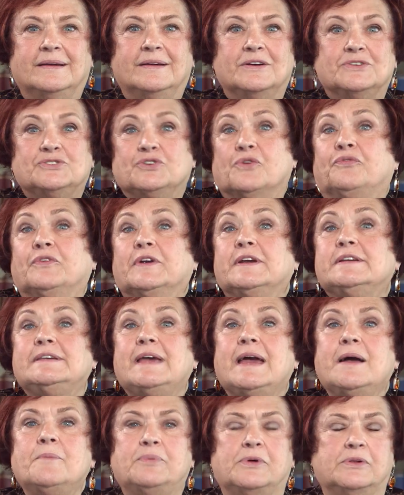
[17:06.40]
So, for
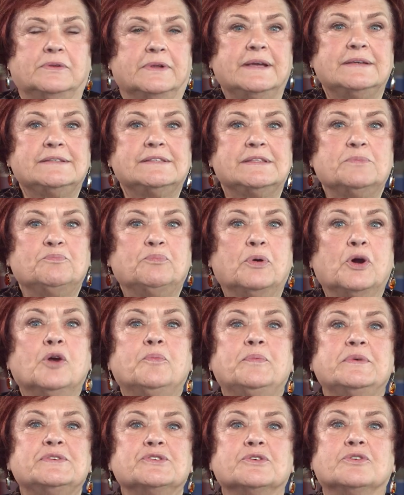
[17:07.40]
example, is the
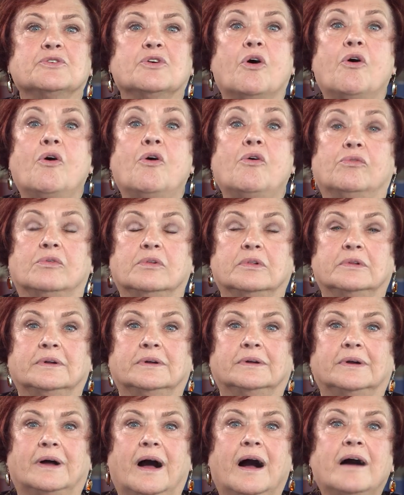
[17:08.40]
purpose or goal
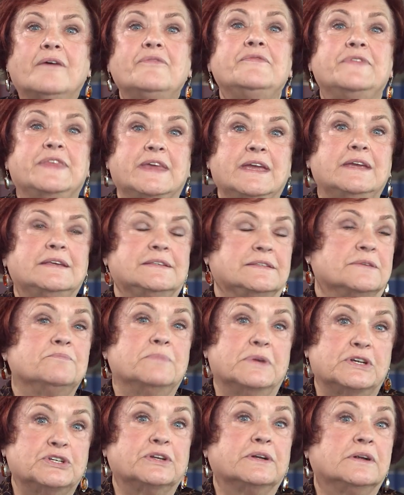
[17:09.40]
of the
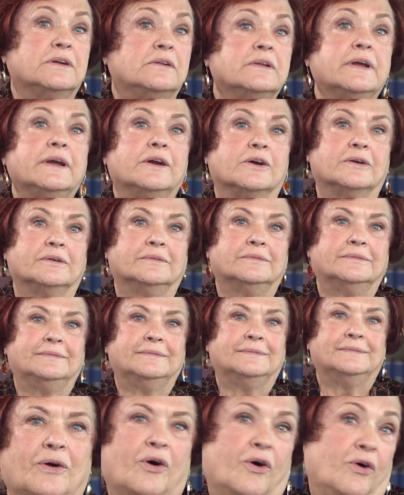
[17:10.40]
submission clear?
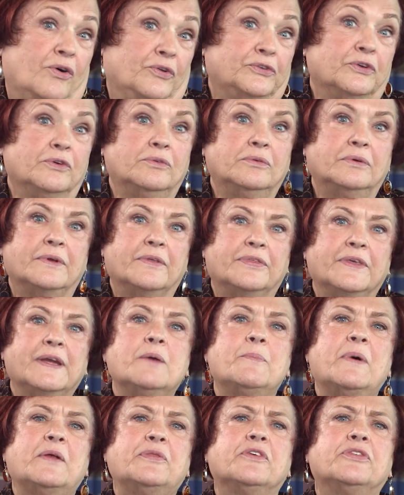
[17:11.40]
Also, think
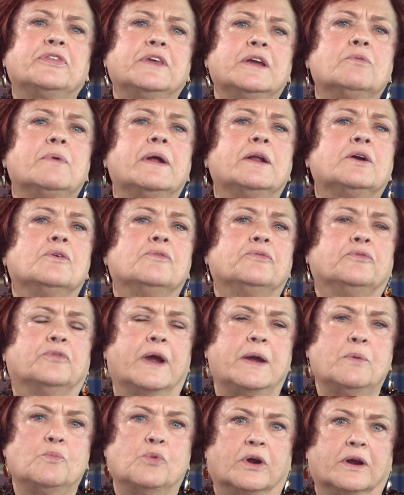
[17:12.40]
about the theoretical
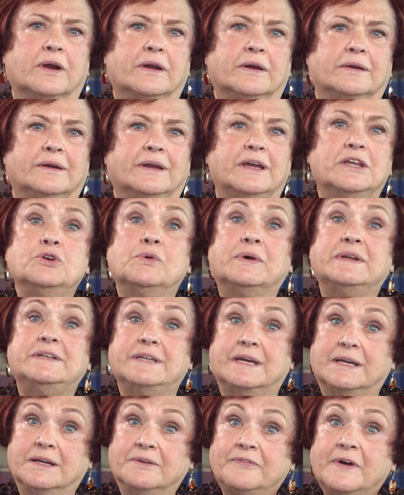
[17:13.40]
framework. Can you
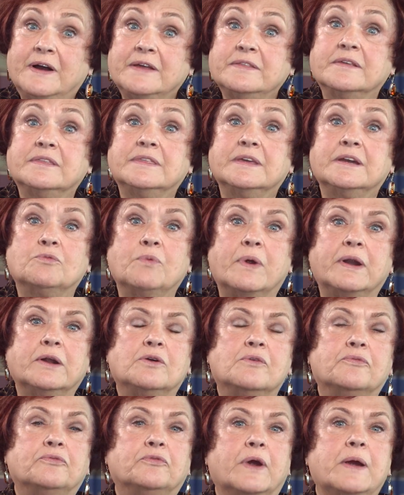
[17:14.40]
identify the
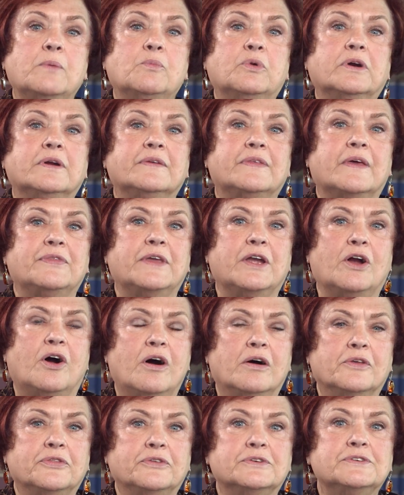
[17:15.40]
theoretical framework that the
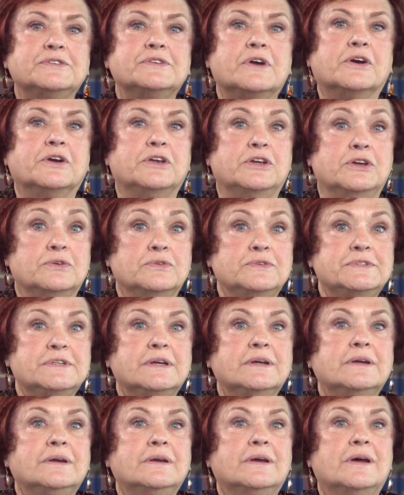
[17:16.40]
authors are
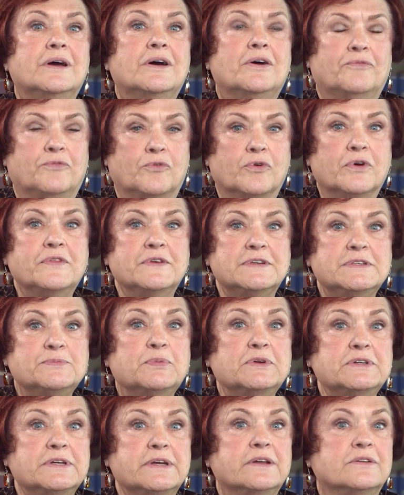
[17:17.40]
using for this
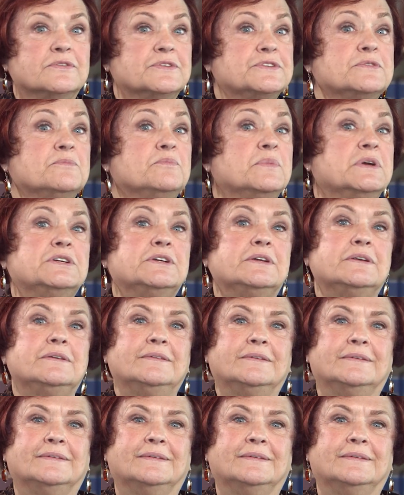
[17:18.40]
particular submission?